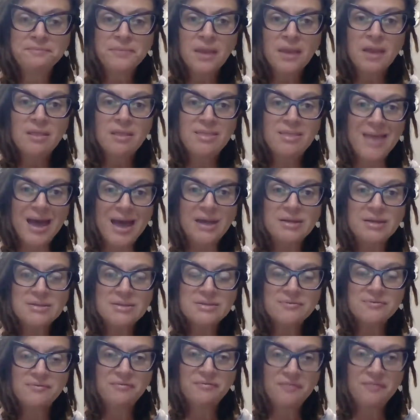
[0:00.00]
That
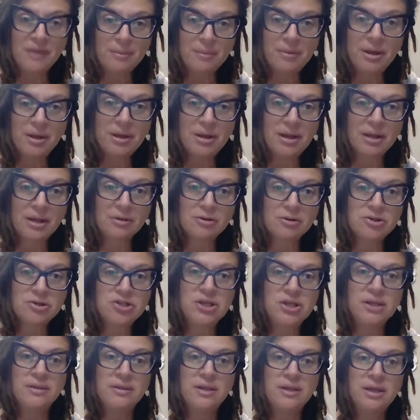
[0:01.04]
is feminine energy, the